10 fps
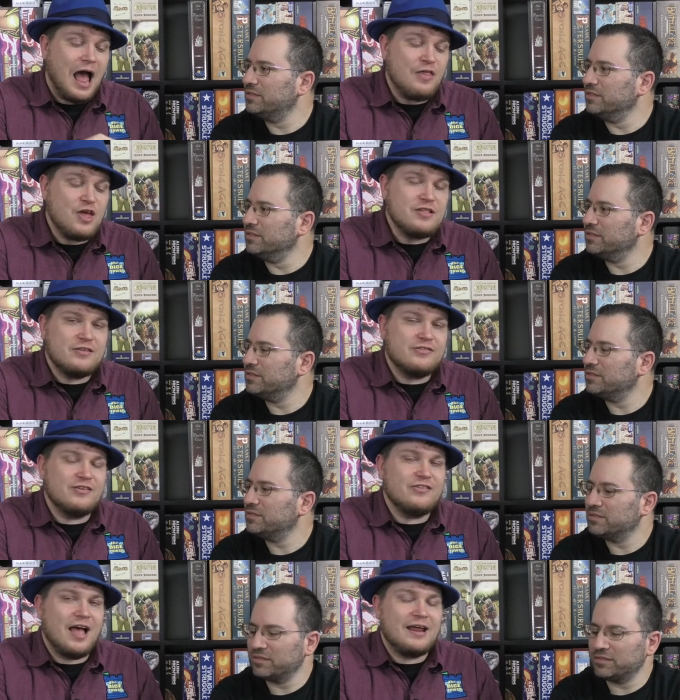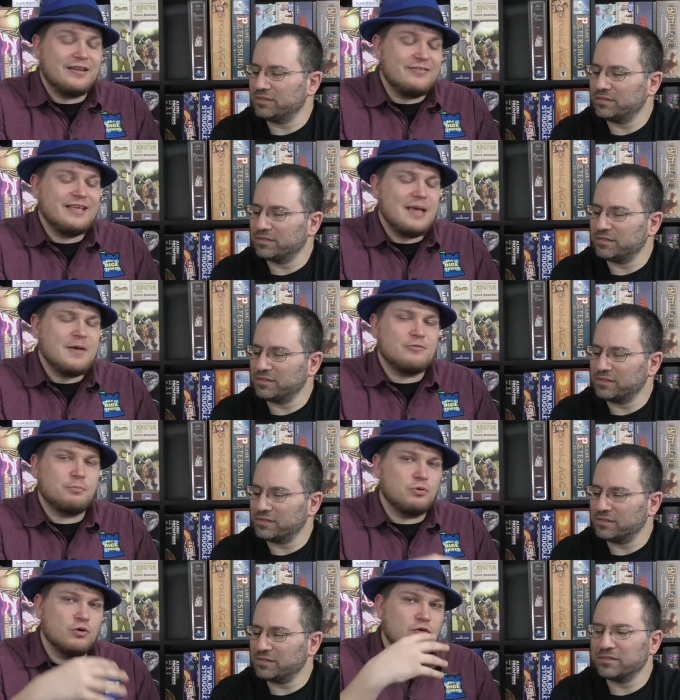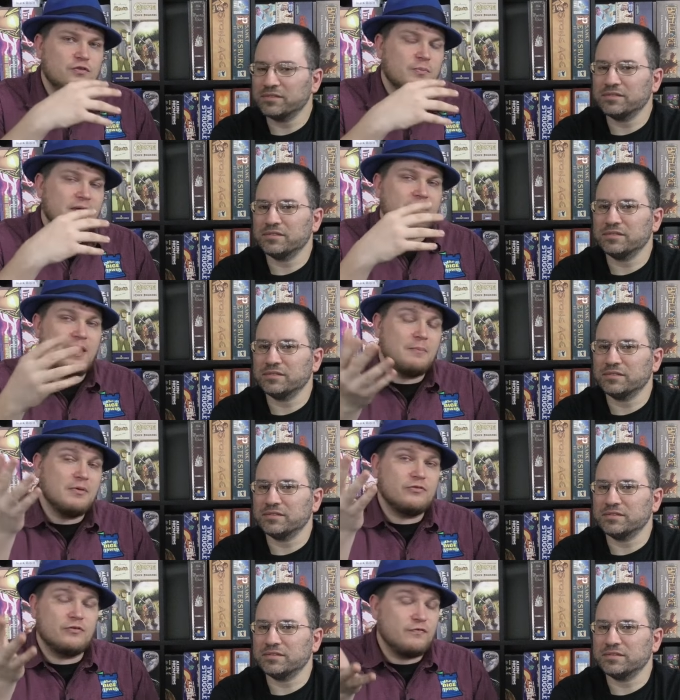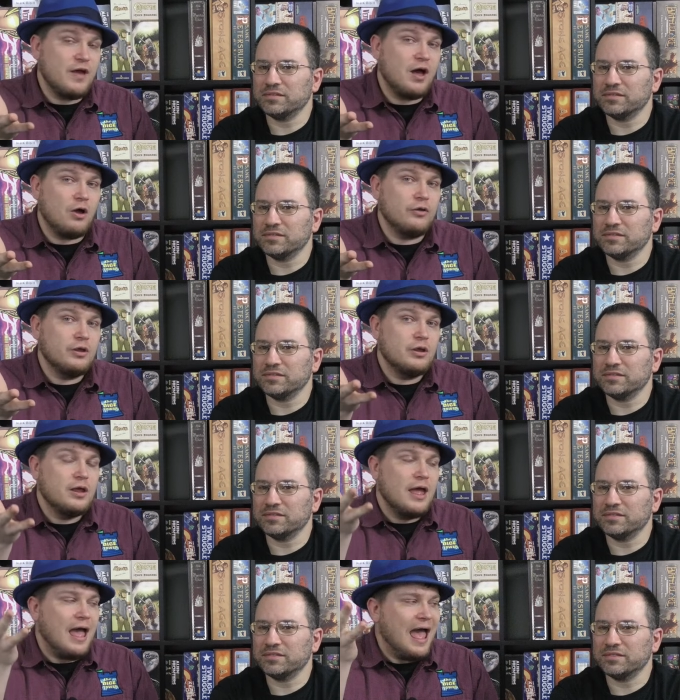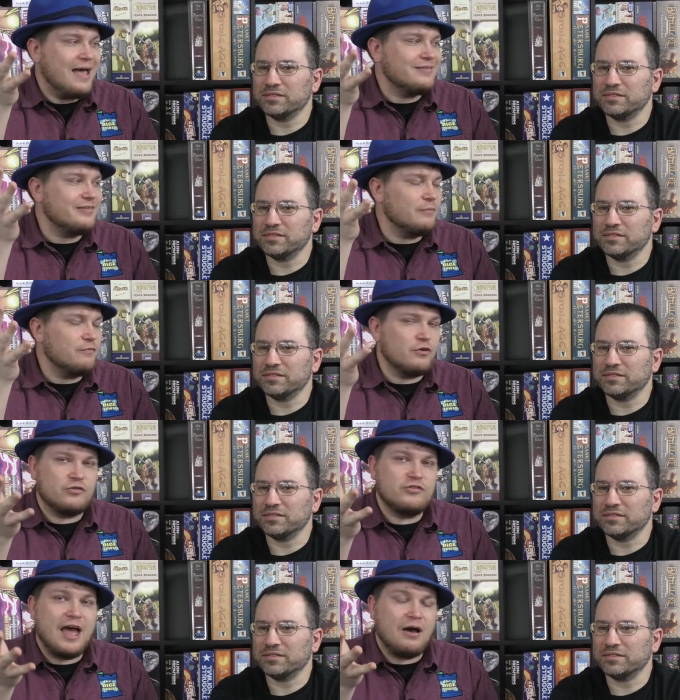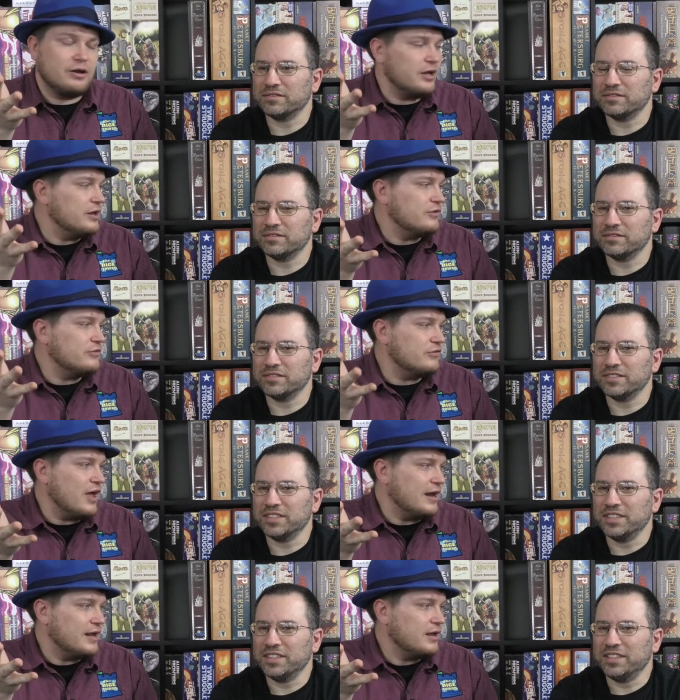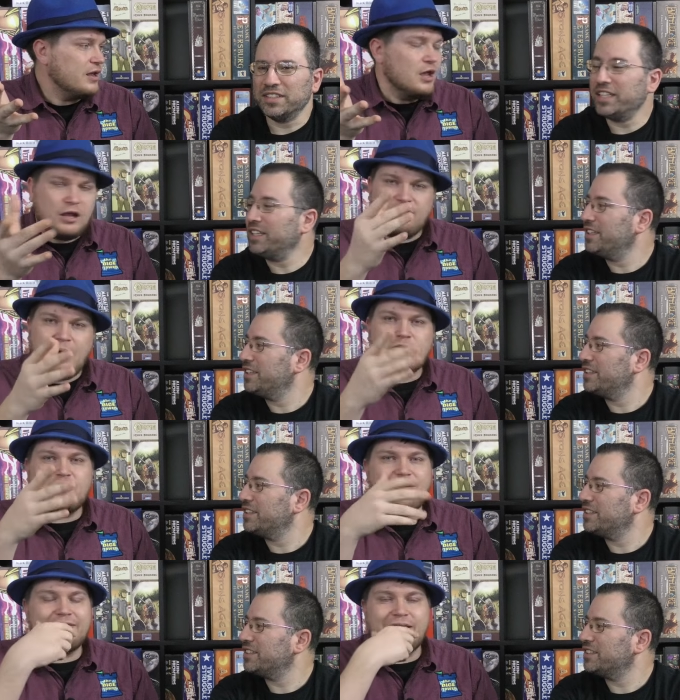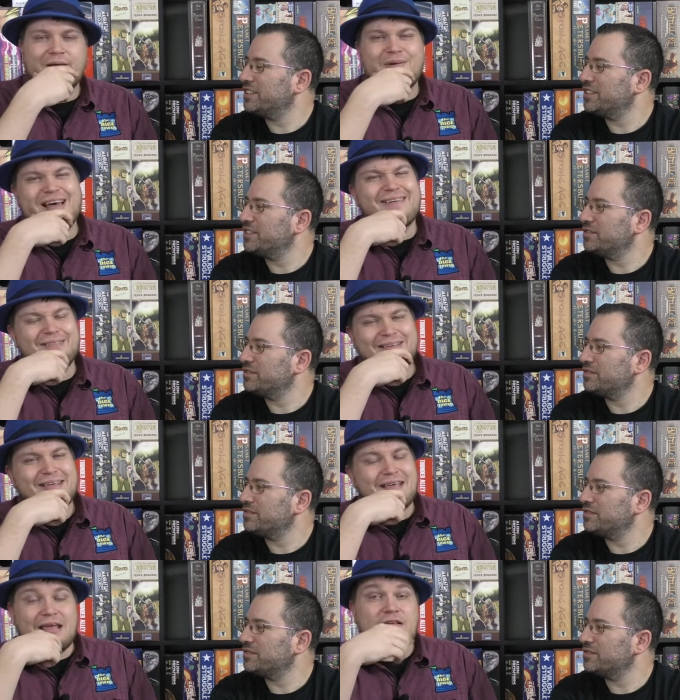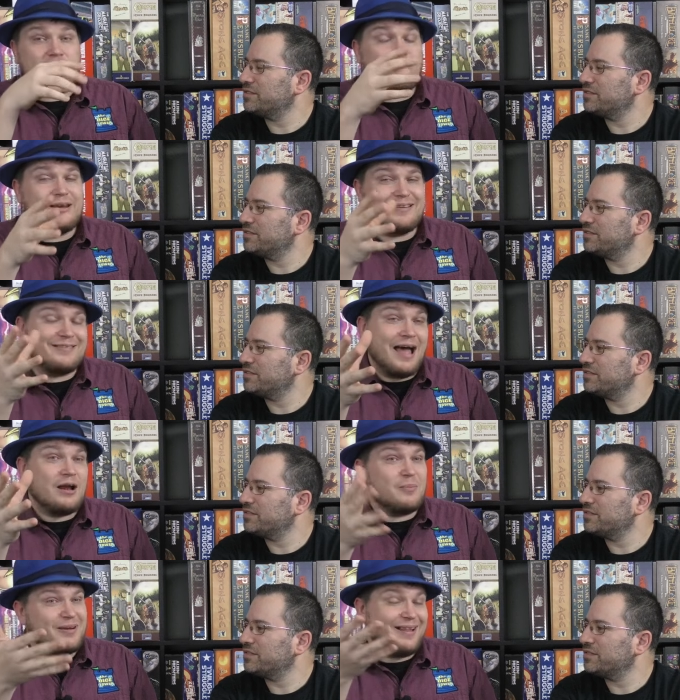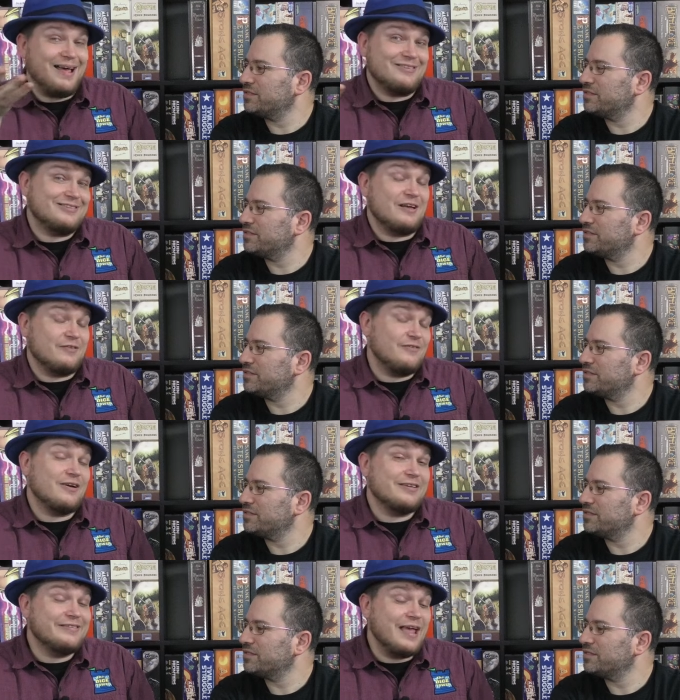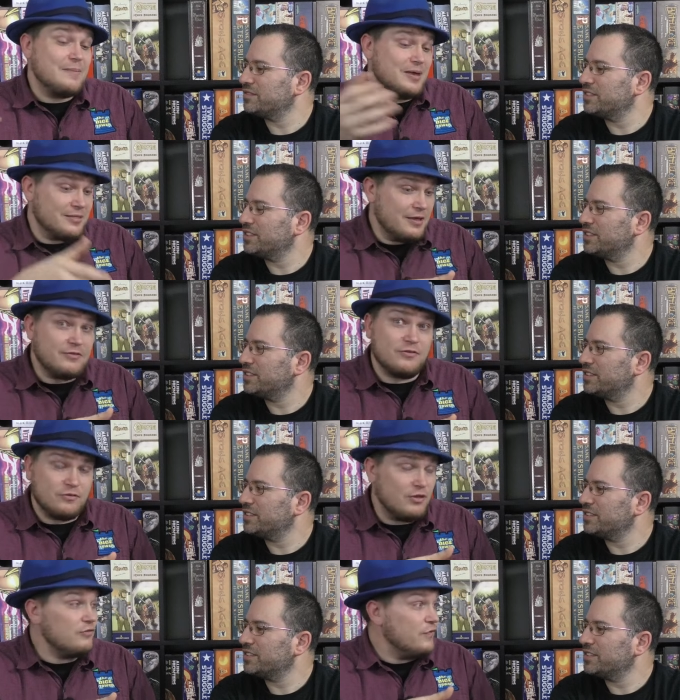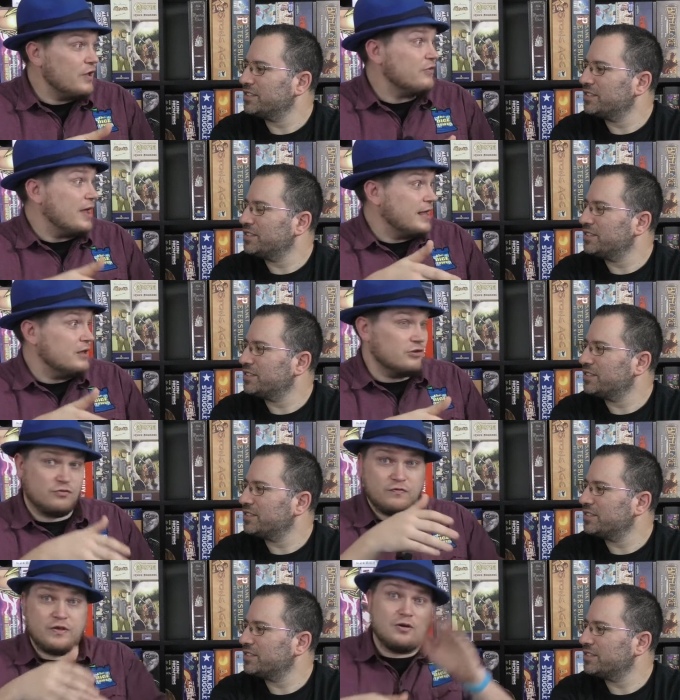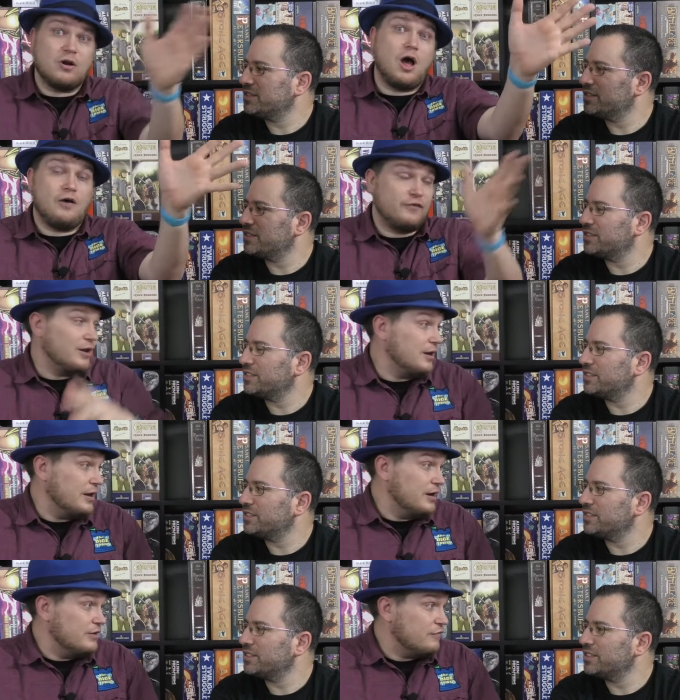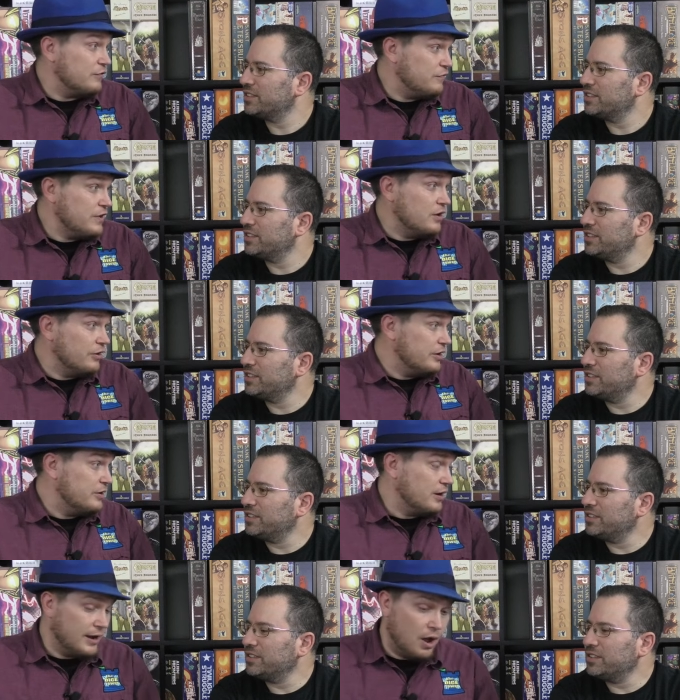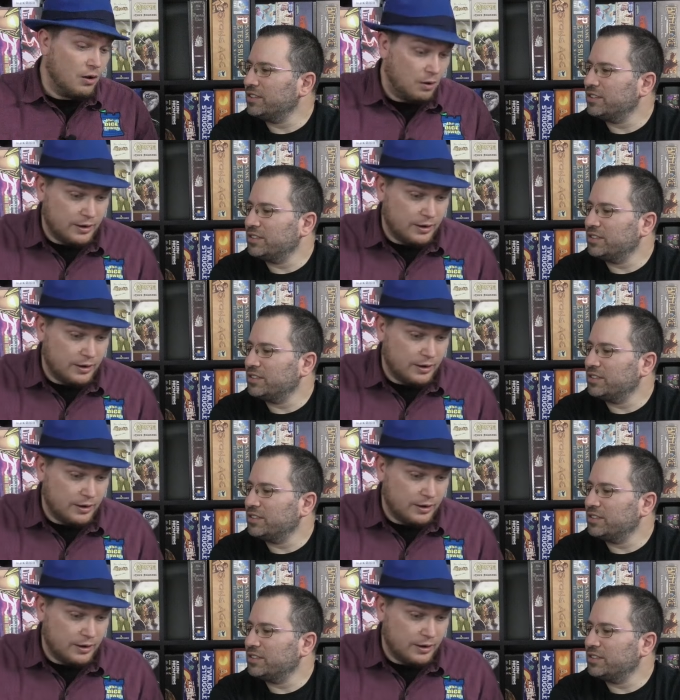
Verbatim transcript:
Speaker 1: I think this design, this game has proved to me that Mr. Feld has some versatility in his designing. Because I was starting to think, well, he's a great designer, but a lot of his stuff is very samey. This is this feels like he just veered off in a, in a different field, and you're like, oh,